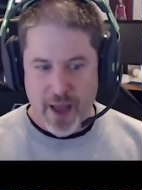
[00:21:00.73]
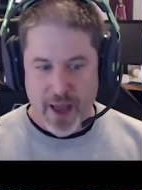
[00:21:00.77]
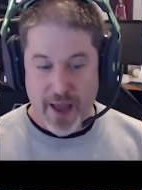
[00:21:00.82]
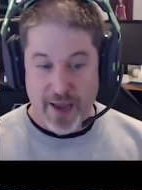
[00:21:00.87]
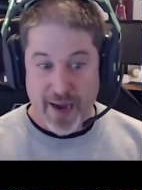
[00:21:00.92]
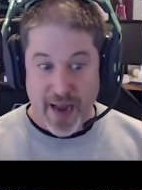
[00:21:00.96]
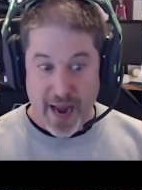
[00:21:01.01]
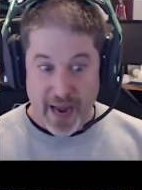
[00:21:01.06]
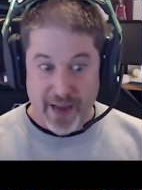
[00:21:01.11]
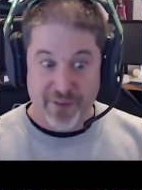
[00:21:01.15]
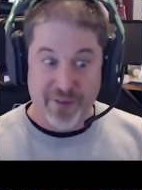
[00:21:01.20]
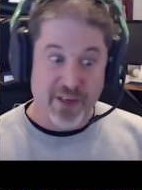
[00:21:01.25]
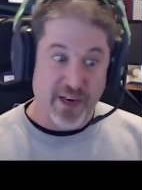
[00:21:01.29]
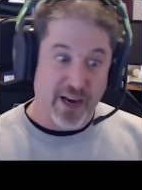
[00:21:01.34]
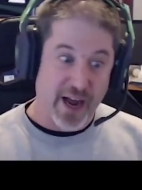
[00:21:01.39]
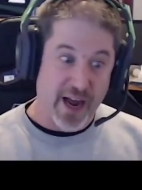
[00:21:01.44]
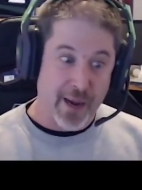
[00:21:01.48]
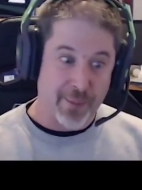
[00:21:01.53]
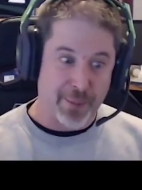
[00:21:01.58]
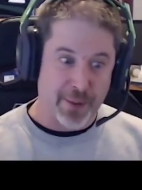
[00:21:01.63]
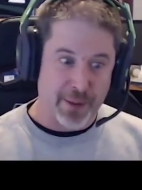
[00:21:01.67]
And as it
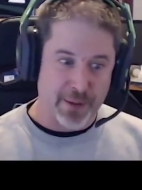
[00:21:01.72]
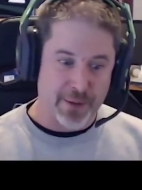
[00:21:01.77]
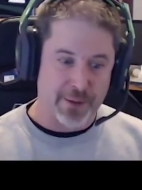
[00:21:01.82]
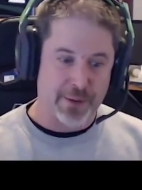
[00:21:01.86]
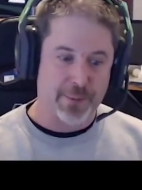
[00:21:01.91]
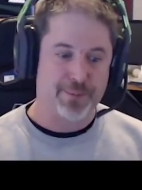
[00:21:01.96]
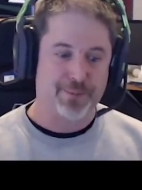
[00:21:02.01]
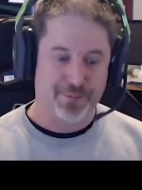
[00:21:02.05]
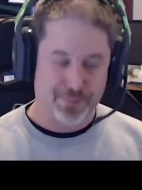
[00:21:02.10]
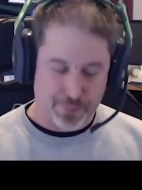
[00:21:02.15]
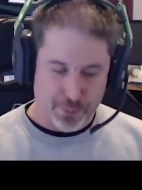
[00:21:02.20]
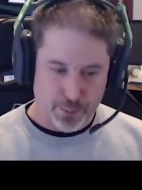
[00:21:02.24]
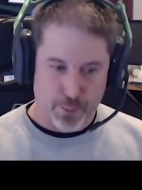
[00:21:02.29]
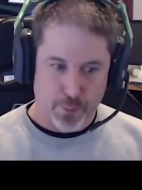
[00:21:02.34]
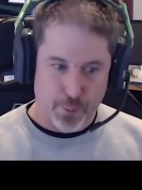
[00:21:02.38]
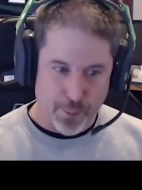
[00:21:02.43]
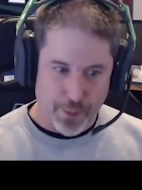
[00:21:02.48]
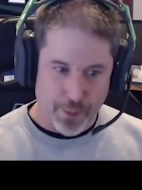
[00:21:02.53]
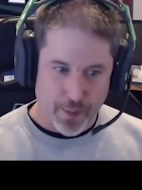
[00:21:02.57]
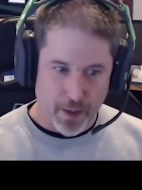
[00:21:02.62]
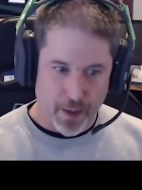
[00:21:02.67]
happened,
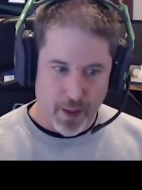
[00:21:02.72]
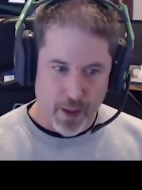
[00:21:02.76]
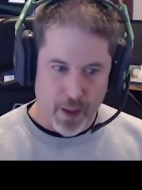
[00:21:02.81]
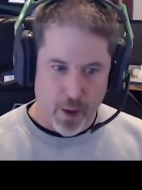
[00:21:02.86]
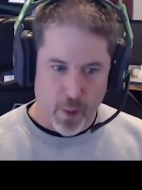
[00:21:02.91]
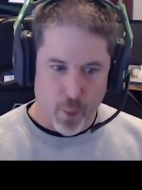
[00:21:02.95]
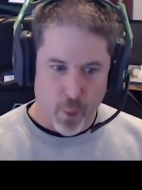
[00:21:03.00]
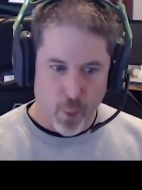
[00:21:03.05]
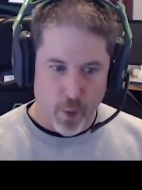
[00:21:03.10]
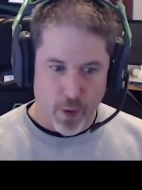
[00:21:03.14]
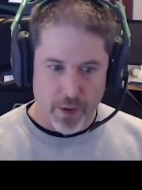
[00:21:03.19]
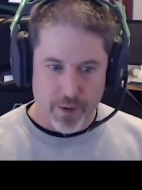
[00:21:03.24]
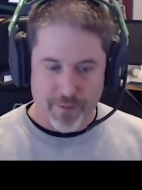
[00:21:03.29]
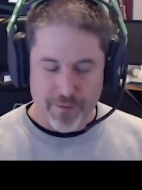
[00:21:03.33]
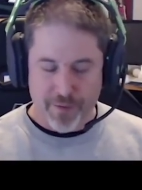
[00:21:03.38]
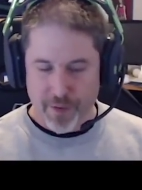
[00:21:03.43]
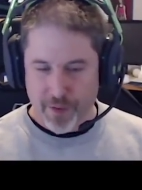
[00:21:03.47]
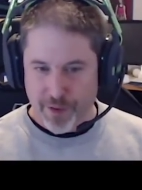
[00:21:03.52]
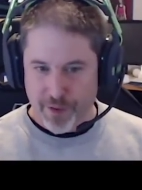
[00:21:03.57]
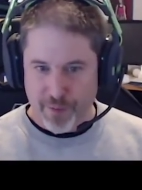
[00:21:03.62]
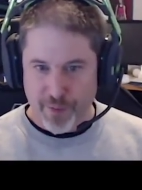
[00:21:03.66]
one of
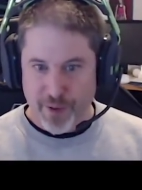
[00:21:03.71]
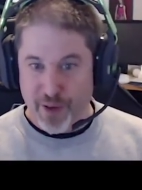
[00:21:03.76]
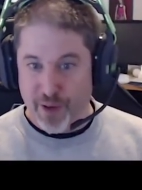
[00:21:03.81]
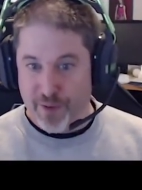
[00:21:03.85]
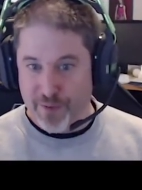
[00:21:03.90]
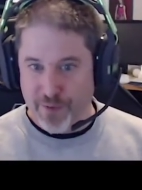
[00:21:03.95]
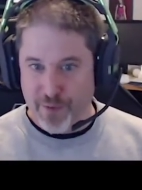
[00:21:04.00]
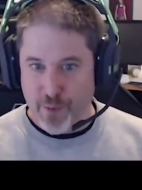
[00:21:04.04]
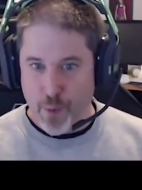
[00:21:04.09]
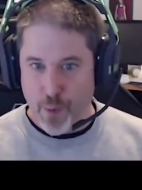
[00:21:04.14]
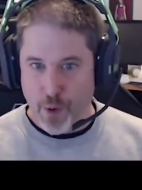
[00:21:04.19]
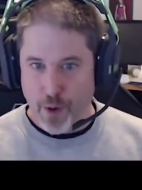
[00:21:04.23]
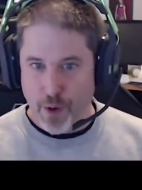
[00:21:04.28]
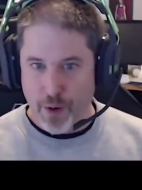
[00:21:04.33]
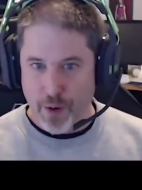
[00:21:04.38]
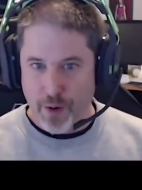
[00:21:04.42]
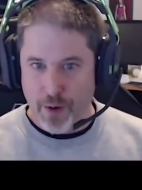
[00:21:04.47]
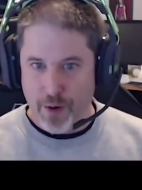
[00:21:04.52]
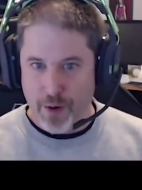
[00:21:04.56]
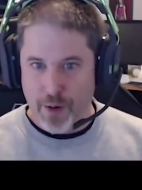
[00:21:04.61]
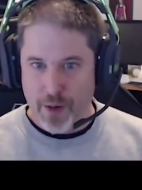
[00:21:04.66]
the three or
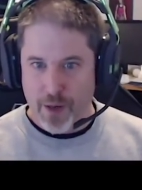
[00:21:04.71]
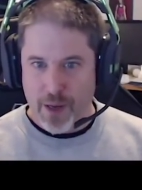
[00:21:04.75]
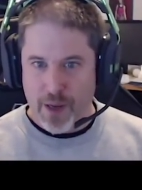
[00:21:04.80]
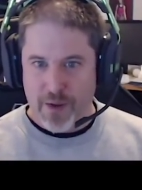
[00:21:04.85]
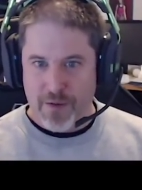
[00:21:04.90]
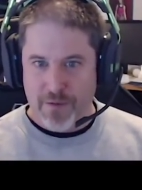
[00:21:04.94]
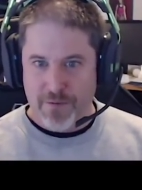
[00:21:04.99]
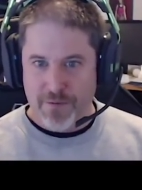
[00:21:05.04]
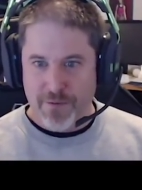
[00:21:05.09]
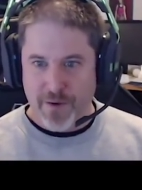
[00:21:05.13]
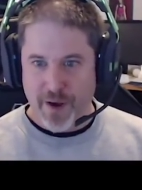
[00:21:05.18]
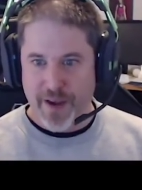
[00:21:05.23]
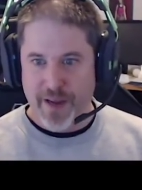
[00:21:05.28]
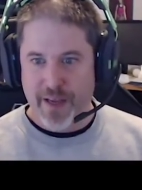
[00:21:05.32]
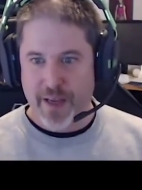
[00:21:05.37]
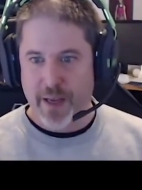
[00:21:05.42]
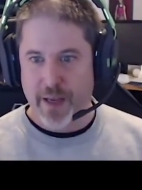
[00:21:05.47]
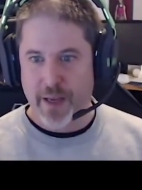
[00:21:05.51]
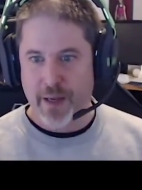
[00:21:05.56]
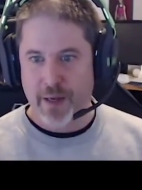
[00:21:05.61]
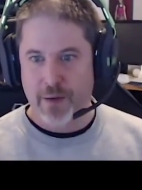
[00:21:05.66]
four
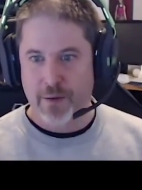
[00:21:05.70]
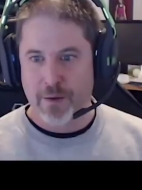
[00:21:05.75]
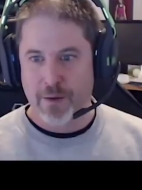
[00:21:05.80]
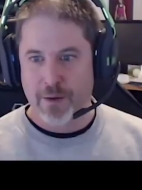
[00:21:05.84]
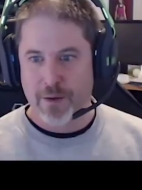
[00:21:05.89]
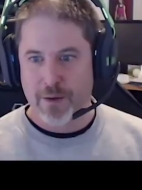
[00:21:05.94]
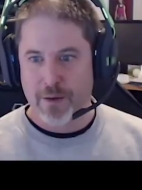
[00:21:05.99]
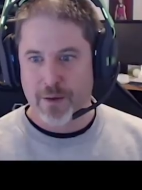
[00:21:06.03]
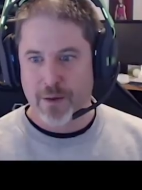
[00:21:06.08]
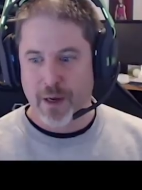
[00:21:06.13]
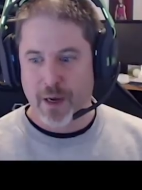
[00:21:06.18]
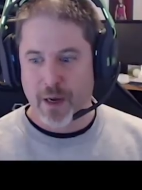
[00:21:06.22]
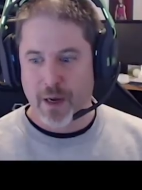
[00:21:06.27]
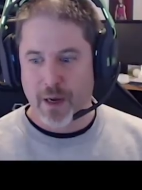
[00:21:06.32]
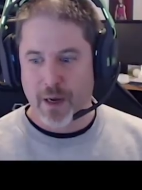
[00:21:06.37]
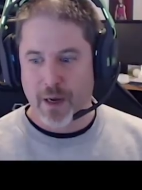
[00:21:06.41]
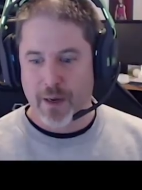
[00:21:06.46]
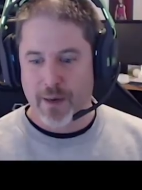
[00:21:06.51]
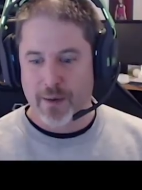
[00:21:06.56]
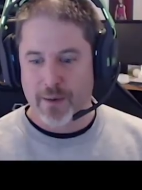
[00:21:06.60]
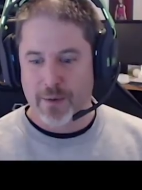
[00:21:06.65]
Viking,
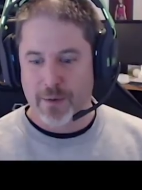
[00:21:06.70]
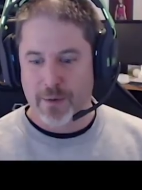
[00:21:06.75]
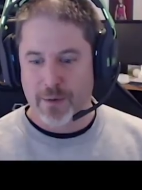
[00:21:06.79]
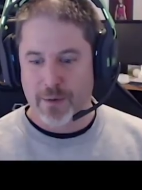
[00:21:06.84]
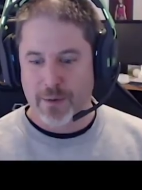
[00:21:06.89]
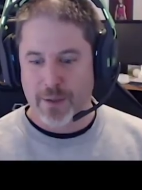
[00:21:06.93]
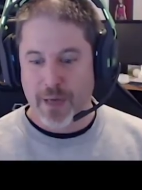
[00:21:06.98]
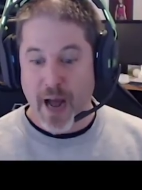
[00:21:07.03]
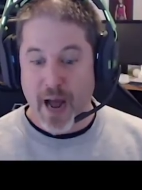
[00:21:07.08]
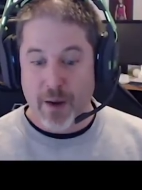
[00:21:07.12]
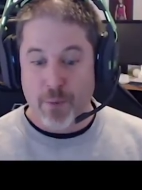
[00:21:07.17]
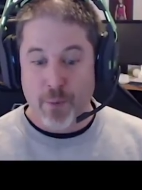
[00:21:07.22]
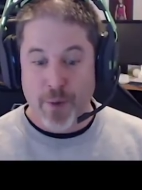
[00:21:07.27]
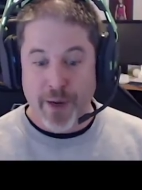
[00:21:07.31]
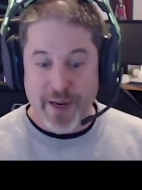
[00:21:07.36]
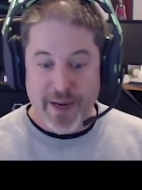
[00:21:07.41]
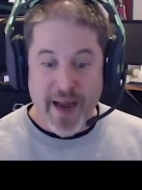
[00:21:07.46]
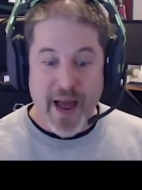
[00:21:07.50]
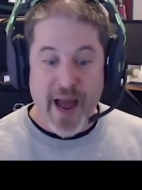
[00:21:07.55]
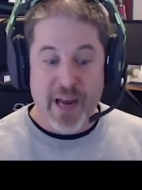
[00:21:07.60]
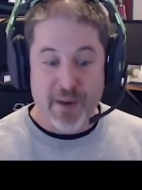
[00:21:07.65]
uh, not
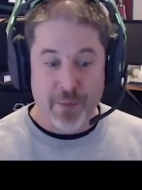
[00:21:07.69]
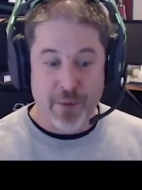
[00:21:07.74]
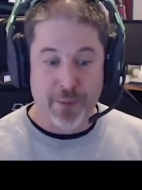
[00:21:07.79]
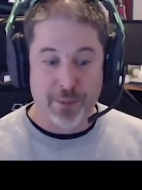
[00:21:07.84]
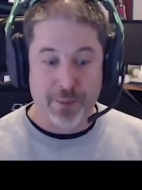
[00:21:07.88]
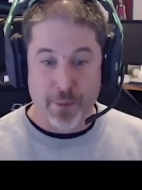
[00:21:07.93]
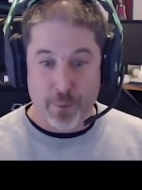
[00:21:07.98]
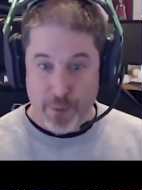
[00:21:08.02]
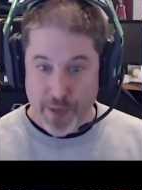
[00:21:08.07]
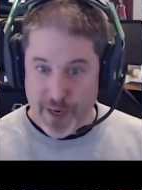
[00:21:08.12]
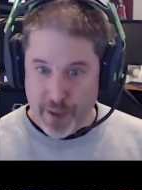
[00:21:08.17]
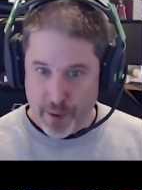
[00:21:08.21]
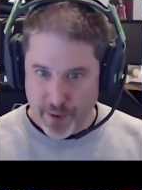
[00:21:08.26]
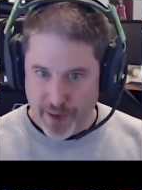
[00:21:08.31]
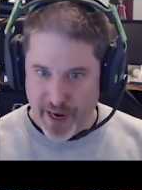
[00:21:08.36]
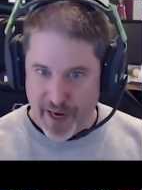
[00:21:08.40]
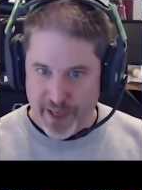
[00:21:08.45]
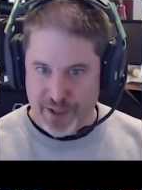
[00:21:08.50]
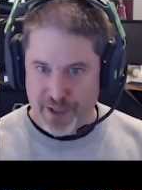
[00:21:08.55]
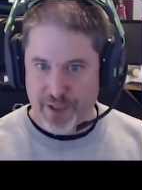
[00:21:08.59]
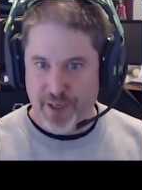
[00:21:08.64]
reenactment, but
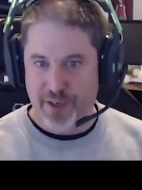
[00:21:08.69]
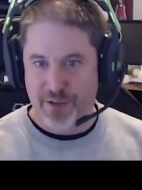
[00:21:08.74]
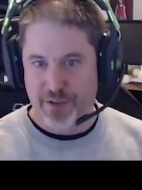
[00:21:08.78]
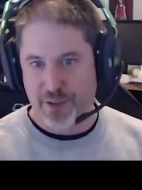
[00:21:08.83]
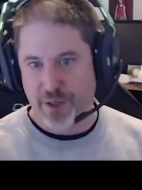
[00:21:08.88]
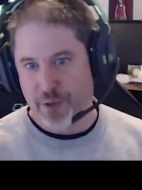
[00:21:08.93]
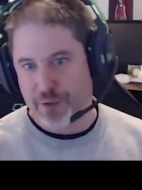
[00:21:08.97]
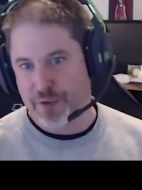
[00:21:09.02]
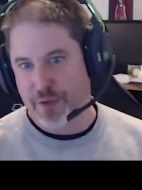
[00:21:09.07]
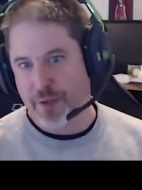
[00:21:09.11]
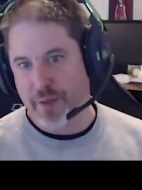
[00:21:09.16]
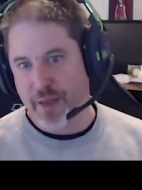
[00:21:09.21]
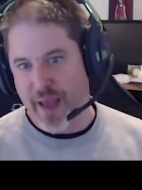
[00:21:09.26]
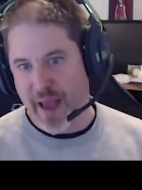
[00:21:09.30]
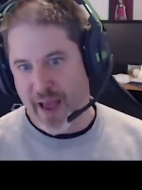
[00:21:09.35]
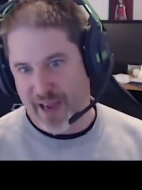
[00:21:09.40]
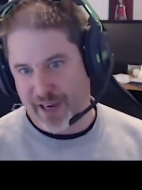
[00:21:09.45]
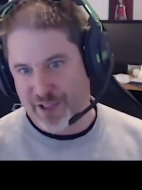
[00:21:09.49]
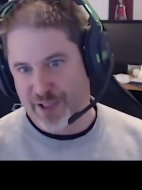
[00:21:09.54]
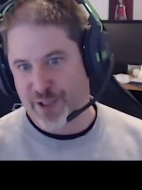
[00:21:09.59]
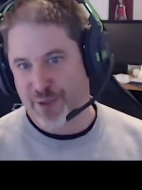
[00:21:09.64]
recreationist, using the
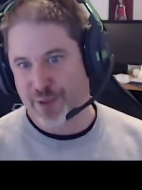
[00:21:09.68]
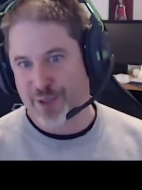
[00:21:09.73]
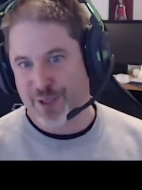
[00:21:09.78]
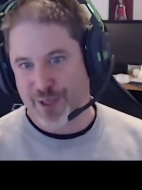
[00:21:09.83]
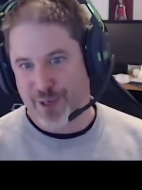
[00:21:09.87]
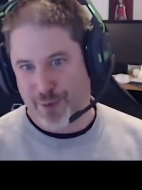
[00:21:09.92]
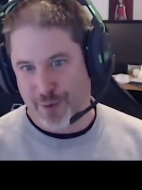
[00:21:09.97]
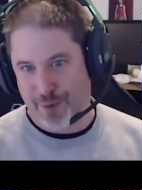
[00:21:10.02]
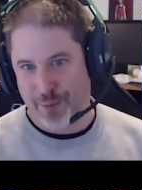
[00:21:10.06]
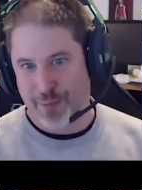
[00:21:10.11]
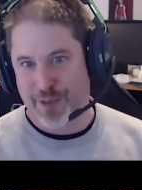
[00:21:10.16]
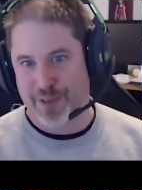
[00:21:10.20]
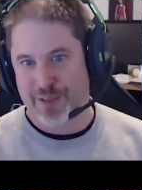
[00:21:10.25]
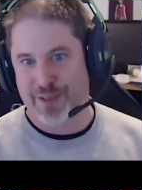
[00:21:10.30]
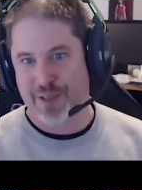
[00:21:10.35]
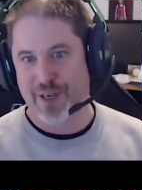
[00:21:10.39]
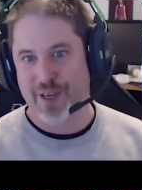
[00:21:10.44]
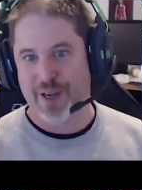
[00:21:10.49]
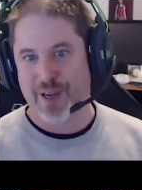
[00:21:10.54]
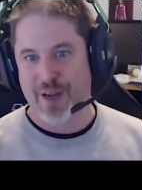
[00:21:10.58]
actual equipment,